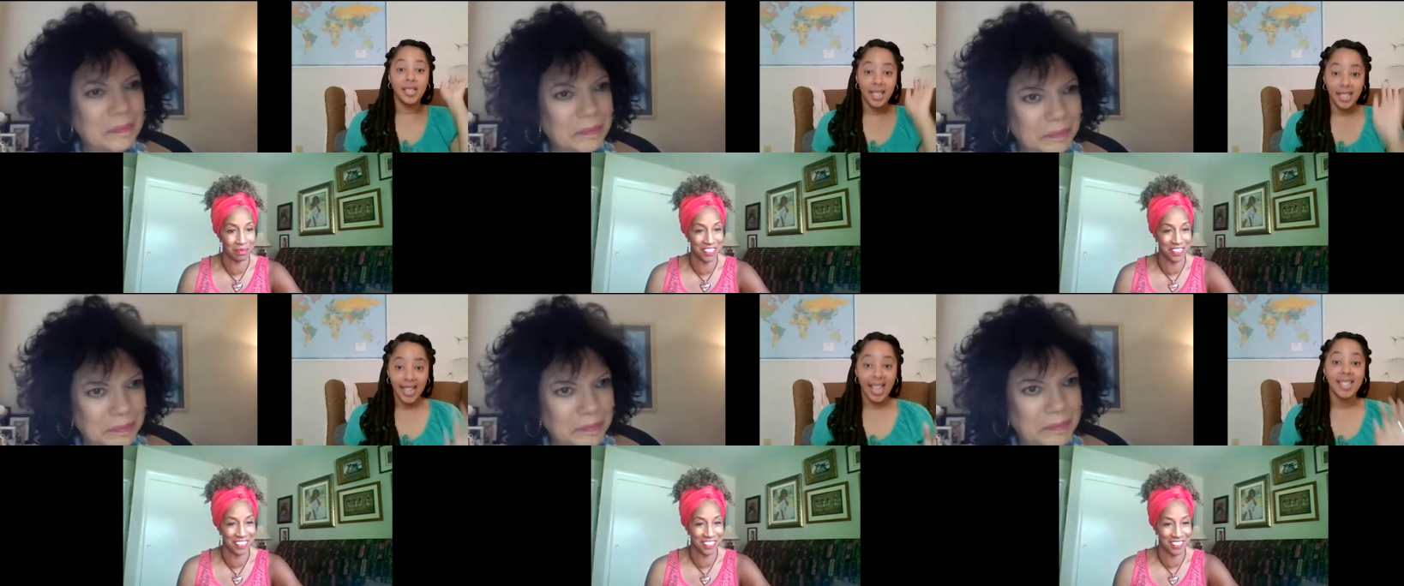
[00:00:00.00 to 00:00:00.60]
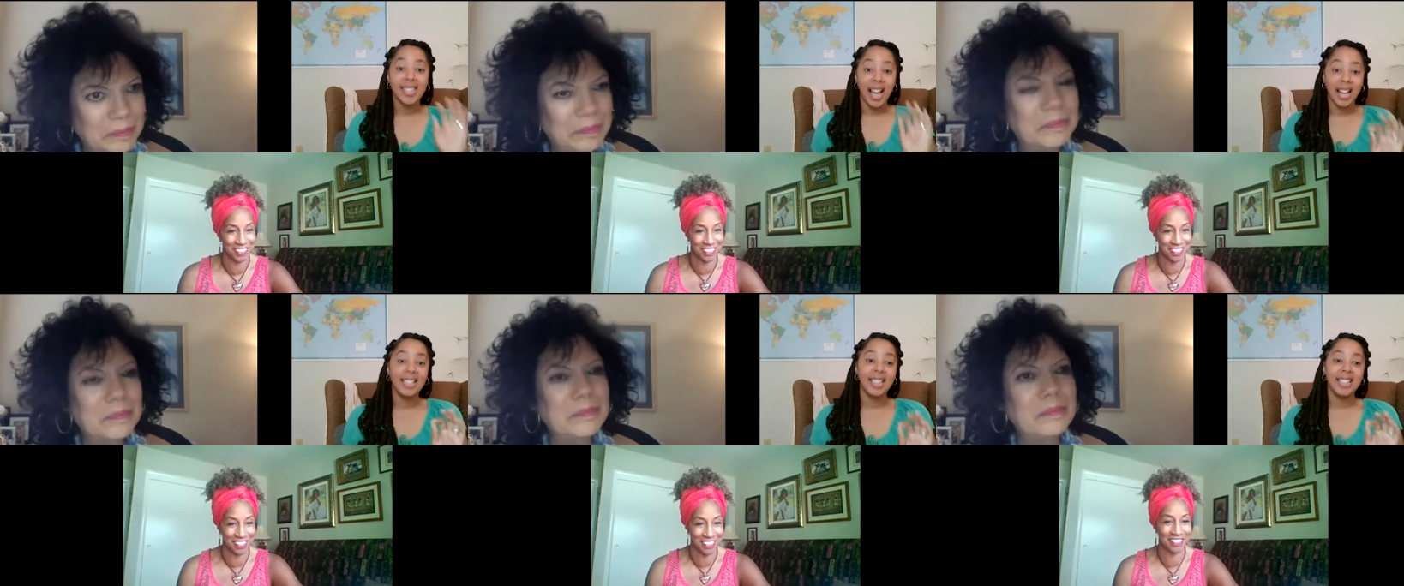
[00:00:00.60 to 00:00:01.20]
Speaker 1: say, yes,
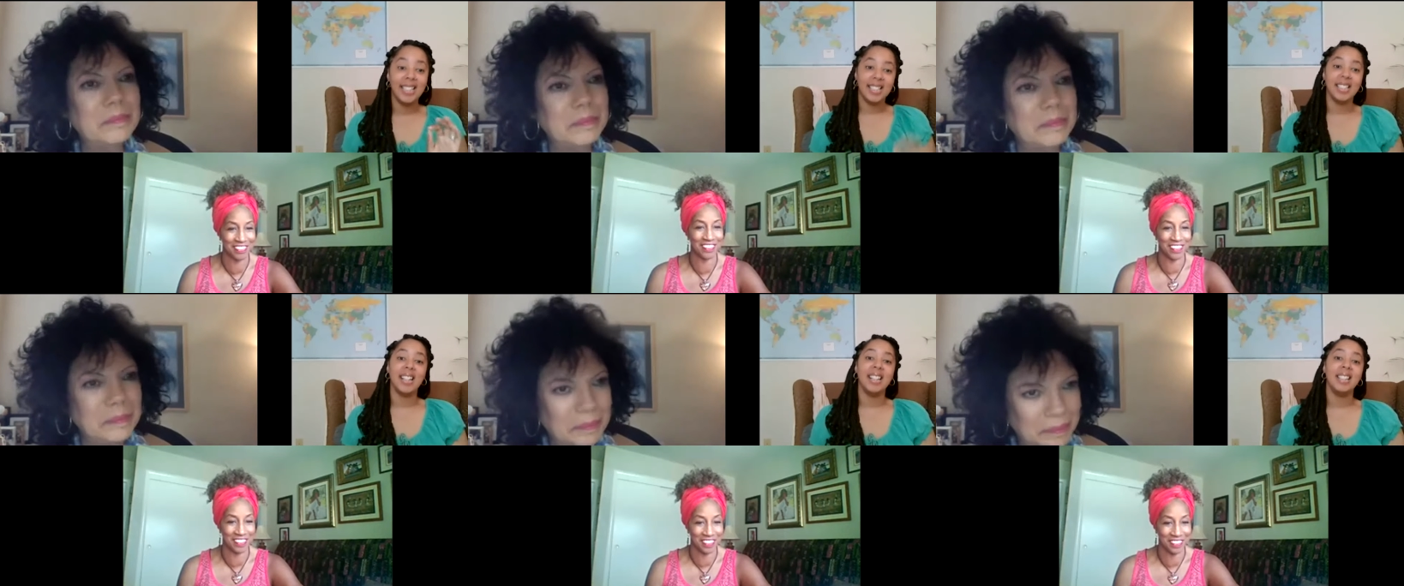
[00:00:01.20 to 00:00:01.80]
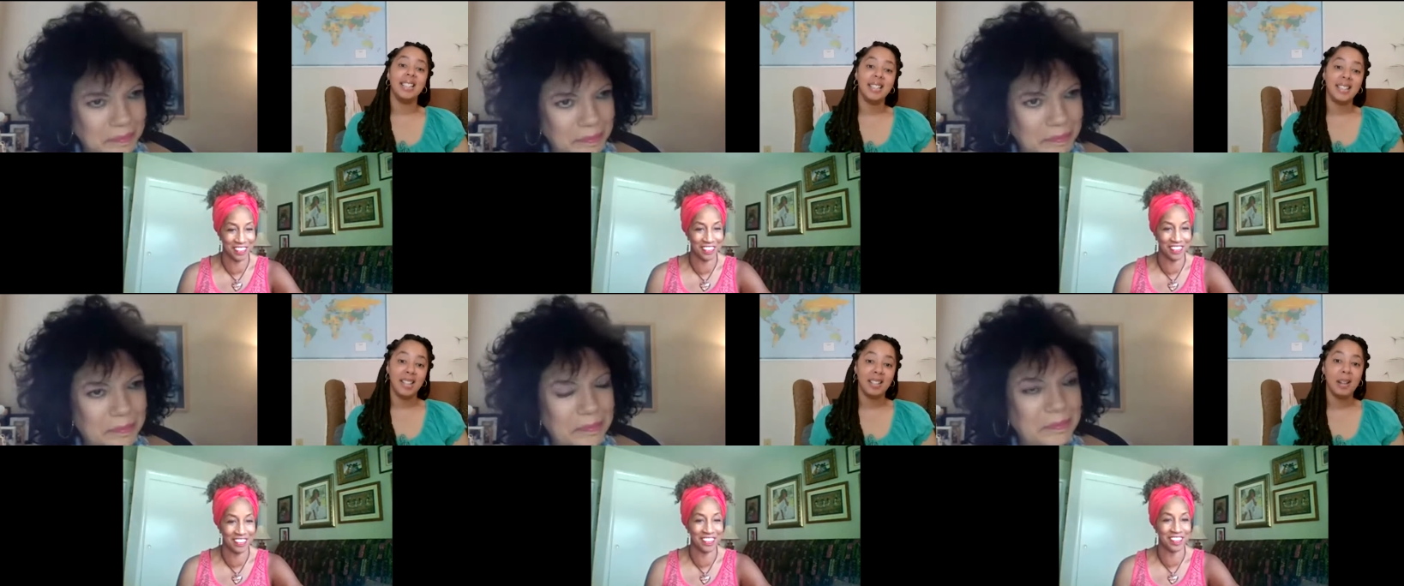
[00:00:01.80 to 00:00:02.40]
I need this and I need to
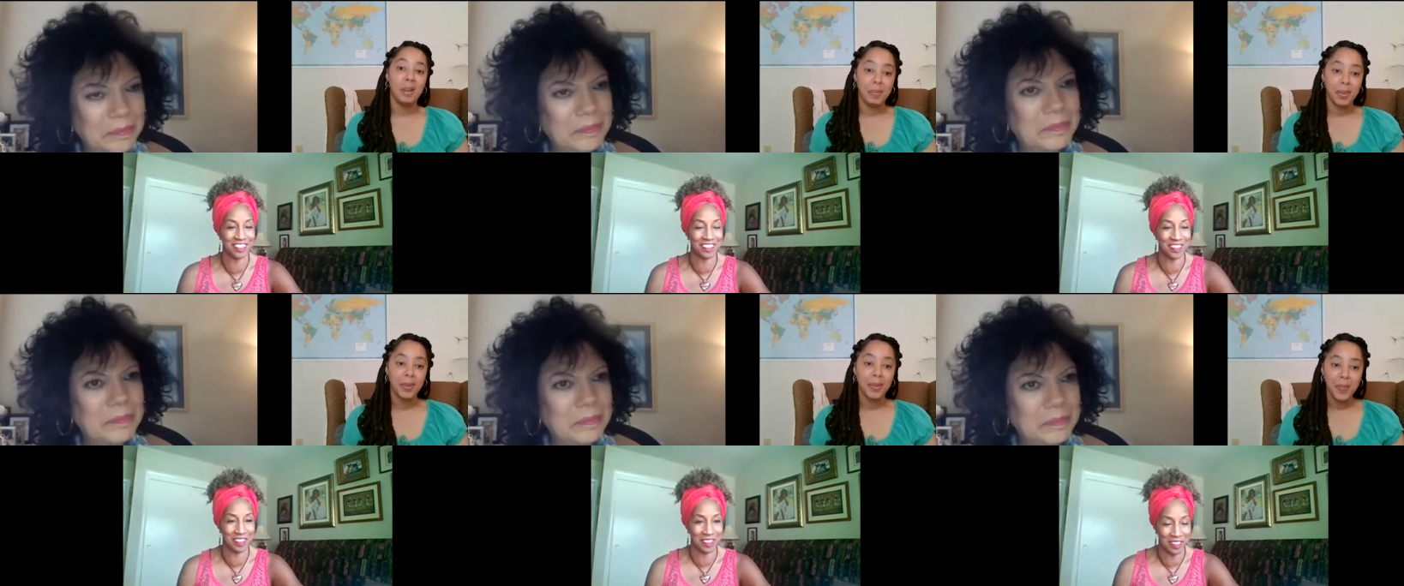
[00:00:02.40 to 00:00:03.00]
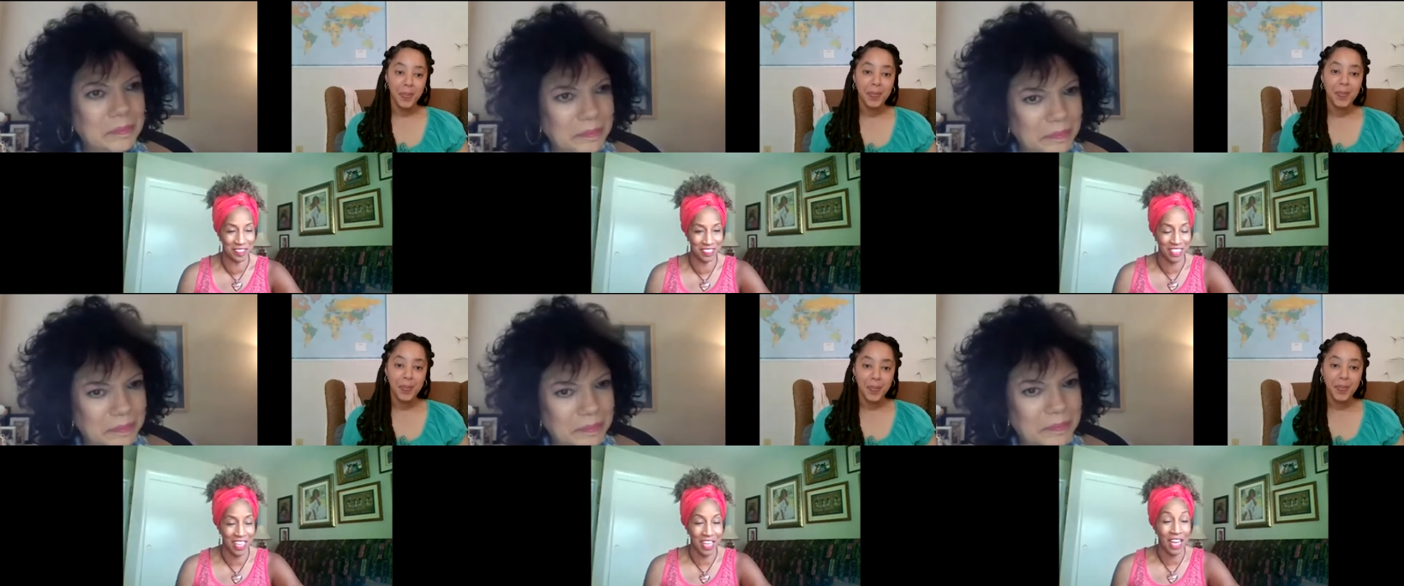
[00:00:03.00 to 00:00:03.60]
sign up?
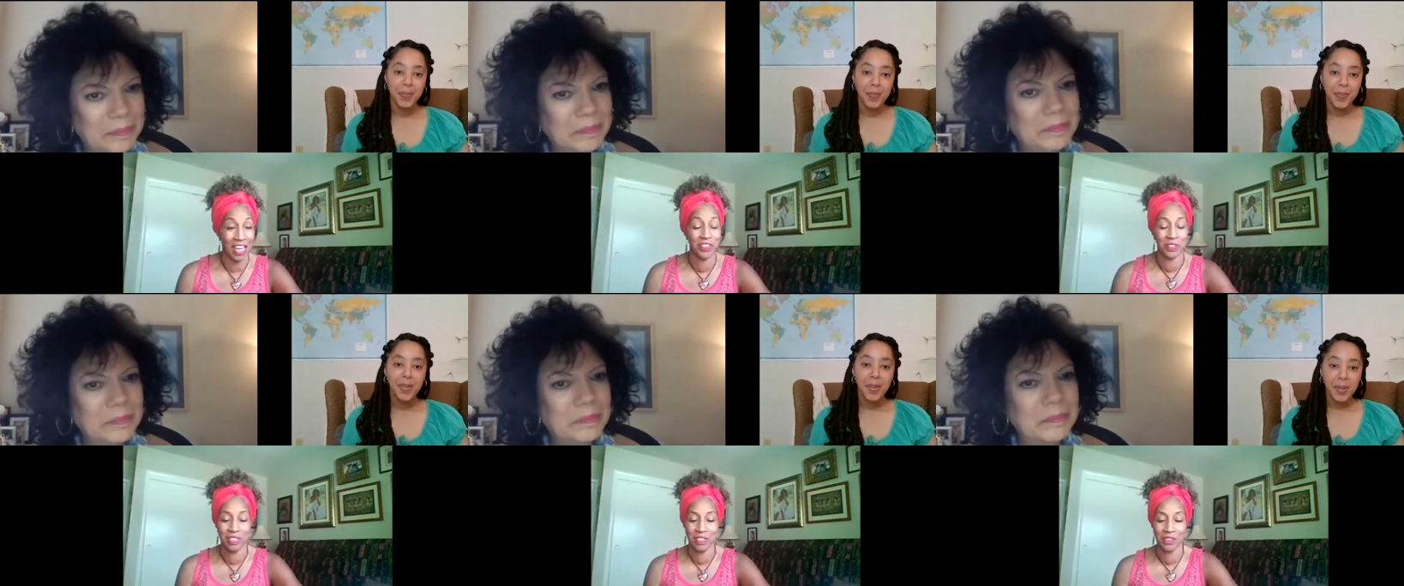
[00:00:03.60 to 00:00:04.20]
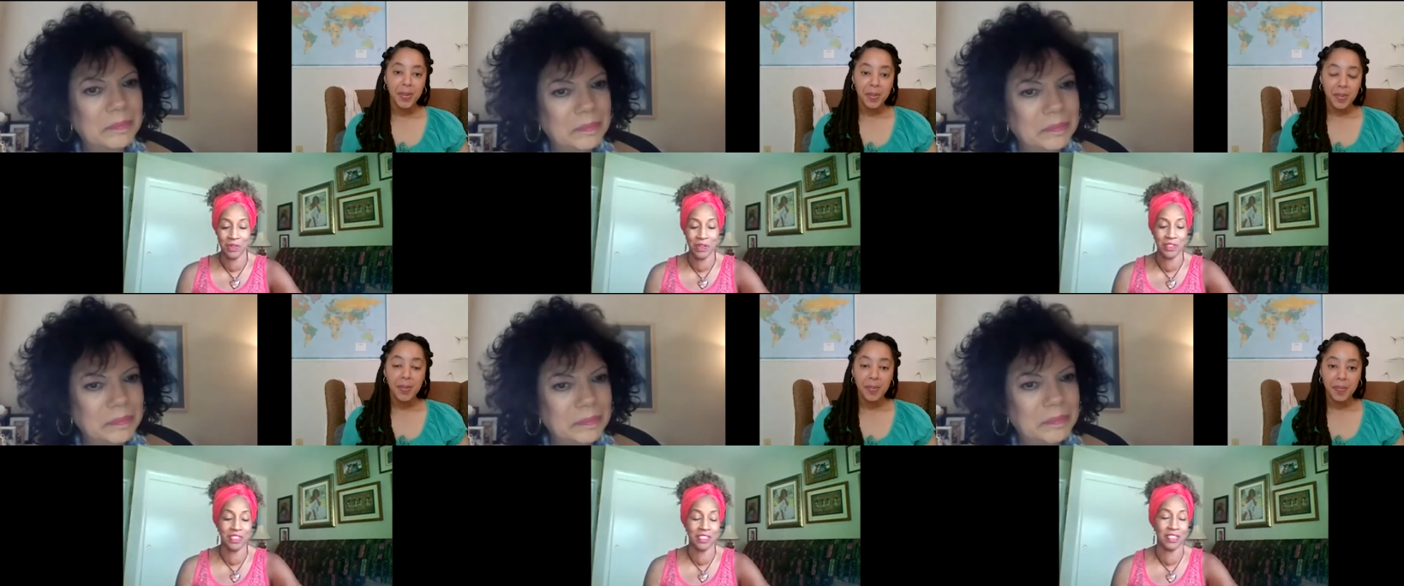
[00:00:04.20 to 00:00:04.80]
Speaker 2: Actually, this course is
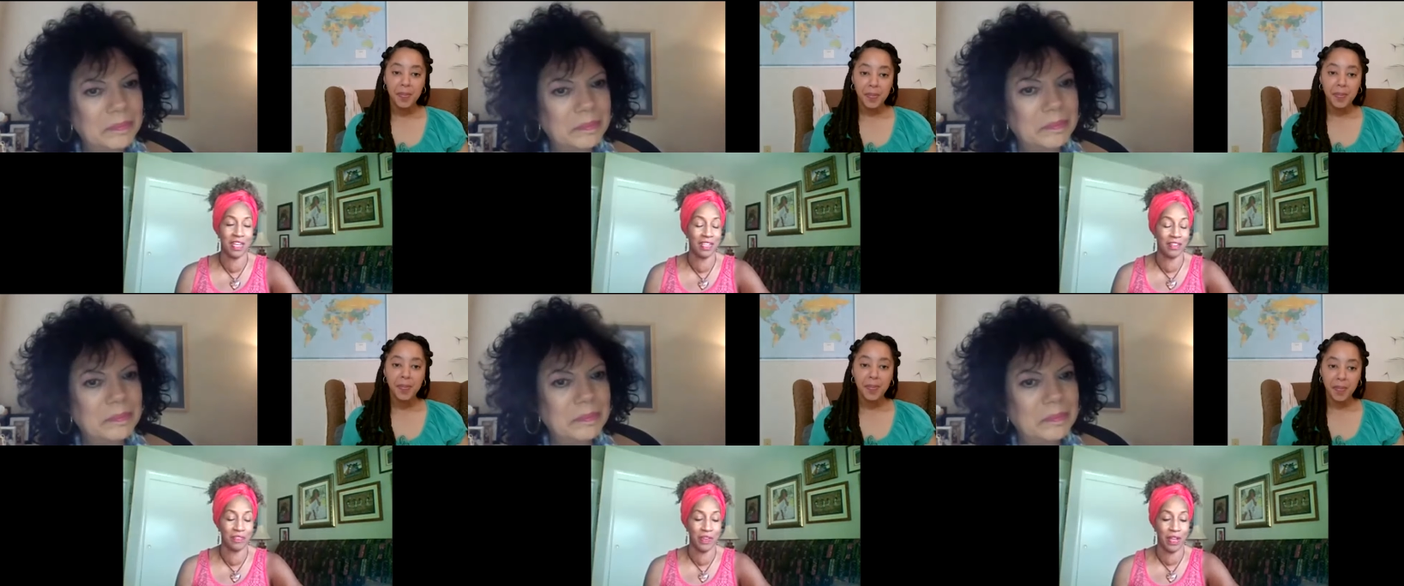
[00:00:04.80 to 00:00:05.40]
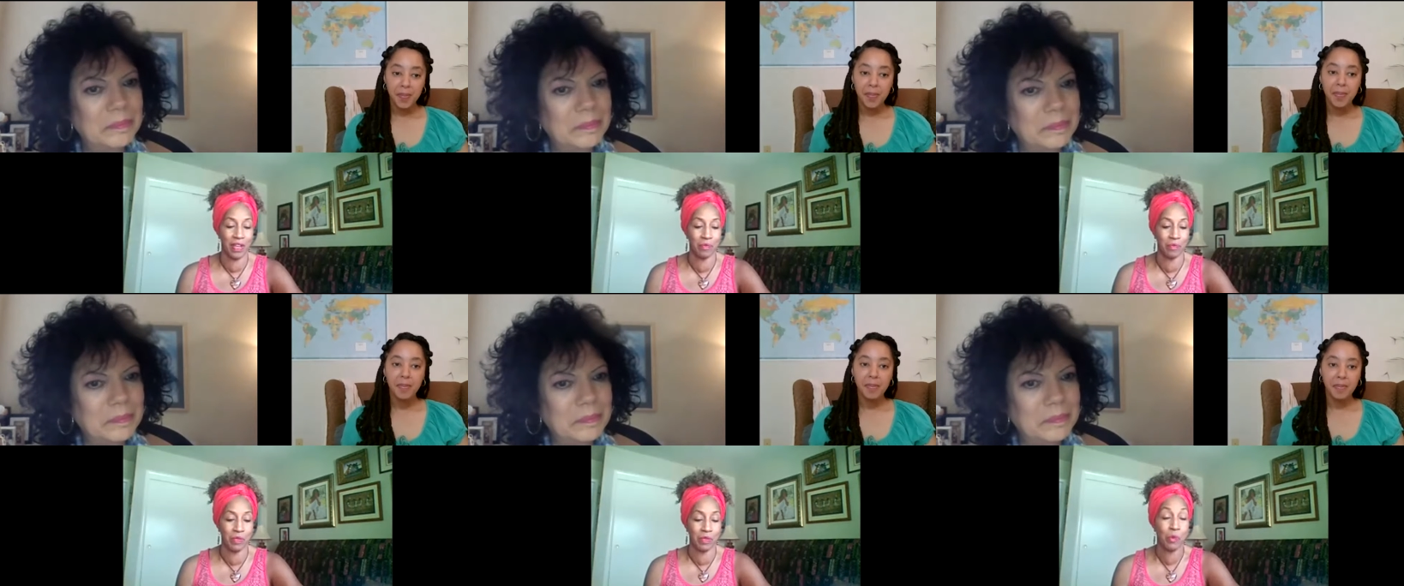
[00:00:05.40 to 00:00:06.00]
designed um,
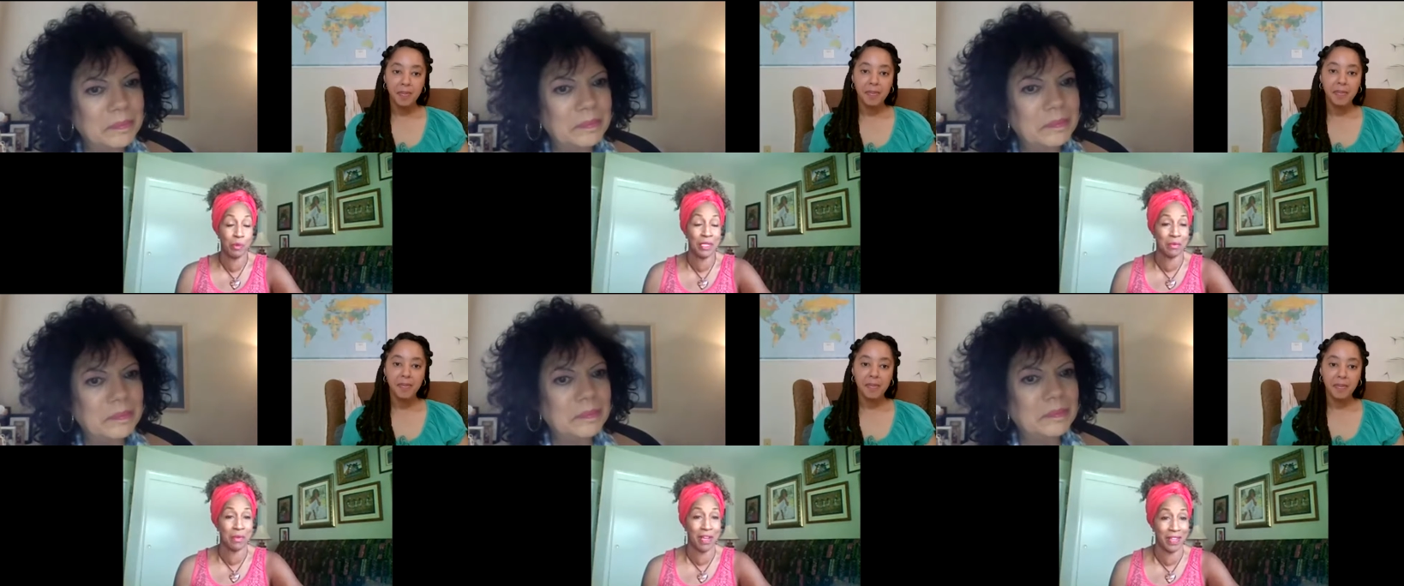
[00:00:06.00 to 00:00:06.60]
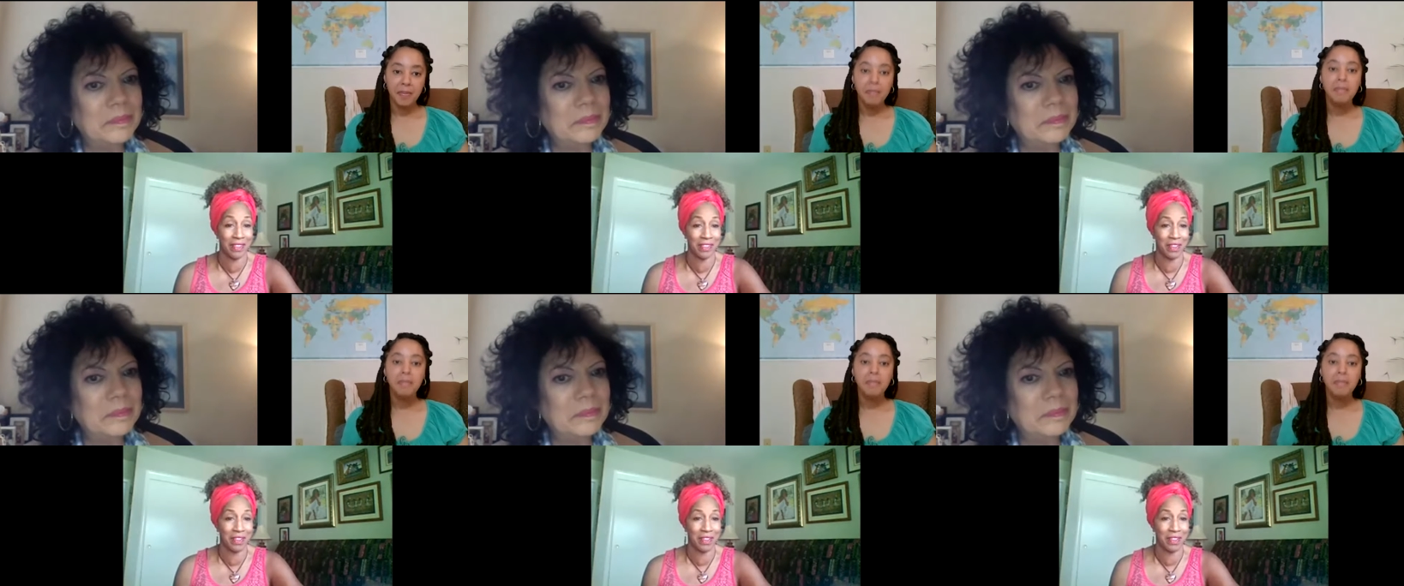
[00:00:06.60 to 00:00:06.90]
with women in mind,